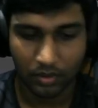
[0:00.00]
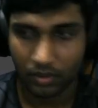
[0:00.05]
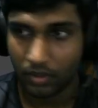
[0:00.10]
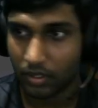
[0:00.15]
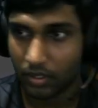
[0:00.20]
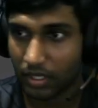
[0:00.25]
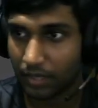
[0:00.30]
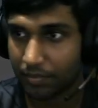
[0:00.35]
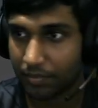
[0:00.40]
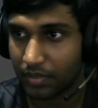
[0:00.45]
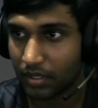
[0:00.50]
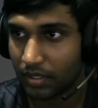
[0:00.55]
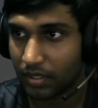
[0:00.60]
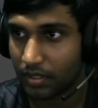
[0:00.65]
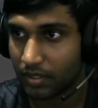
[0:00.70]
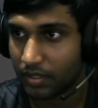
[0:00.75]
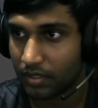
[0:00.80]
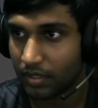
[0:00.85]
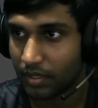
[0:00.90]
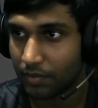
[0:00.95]
type 10 in
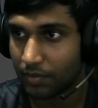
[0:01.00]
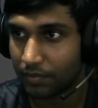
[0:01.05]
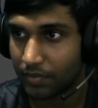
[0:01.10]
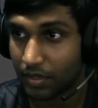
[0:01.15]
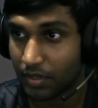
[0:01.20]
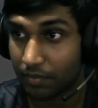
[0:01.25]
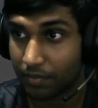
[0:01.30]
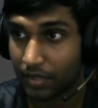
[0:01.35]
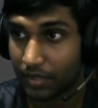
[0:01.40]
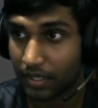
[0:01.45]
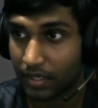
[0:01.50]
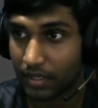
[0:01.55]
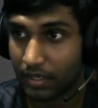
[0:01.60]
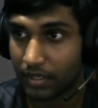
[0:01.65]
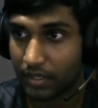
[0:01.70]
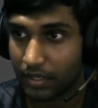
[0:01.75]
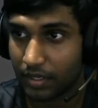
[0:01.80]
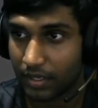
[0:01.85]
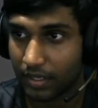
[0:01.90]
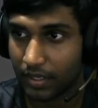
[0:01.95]
the numpad,
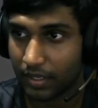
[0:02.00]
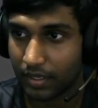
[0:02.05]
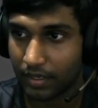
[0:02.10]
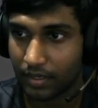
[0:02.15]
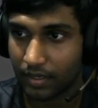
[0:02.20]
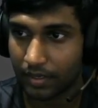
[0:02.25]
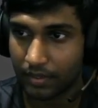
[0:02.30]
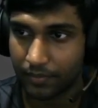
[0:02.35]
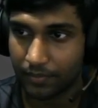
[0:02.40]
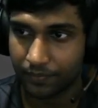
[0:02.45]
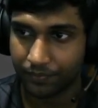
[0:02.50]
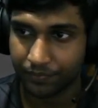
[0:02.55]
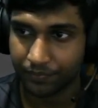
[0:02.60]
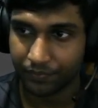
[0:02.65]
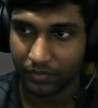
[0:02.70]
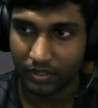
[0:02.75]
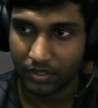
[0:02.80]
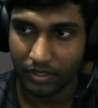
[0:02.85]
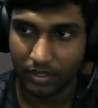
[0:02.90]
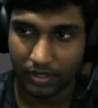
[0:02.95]
and
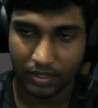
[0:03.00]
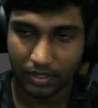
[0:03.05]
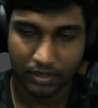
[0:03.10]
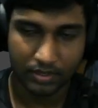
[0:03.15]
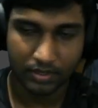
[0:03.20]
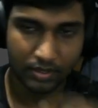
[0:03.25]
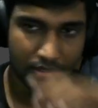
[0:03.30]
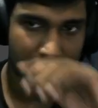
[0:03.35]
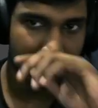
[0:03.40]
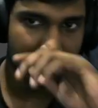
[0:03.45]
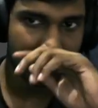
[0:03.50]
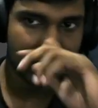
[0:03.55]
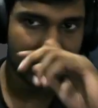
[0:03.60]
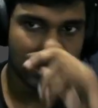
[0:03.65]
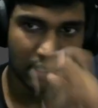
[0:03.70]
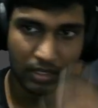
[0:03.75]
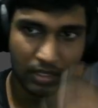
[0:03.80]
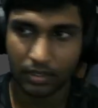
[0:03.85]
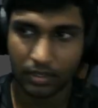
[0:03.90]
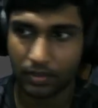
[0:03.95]
you can see the
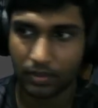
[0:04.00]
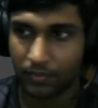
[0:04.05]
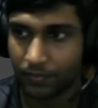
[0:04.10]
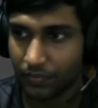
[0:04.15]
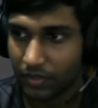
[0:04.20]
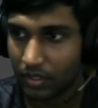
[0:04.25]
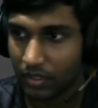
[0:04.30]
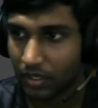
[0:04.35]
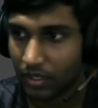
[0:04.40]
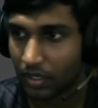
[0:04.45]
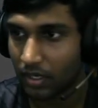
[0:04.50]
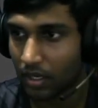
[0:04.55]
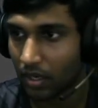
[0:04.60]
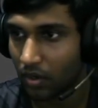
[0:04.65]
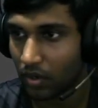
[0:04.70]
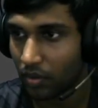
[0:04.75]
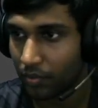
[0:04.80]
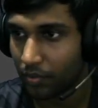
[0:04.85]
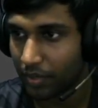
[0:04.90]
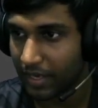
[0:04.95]
scale. Now
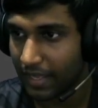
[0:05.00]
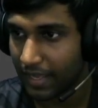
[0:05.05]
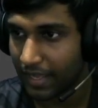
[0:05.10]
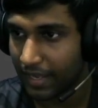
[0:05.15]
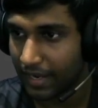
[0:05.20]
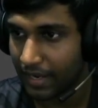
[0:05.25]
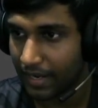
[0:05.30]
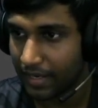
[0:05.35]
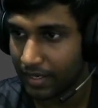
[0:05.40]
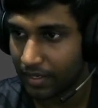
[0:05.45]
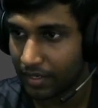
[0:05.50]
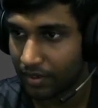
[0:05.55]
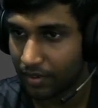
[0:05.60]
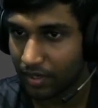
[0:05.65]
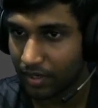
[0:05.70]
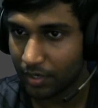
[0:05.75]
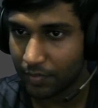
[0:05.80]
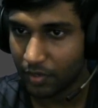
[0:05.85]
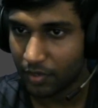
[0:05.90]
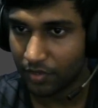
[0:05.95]
I'm going to add an
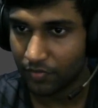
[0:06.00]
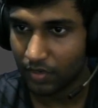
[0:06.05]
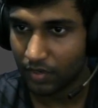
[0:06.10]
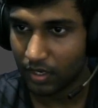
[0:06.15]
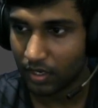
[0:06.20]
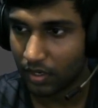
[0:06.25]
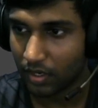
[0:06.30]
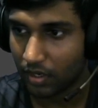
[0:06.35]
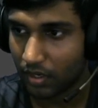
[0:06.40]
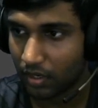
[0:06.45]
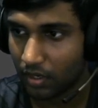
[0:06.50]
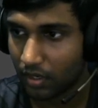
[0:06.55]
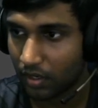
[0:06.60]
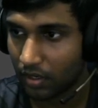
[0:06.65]
array modifier,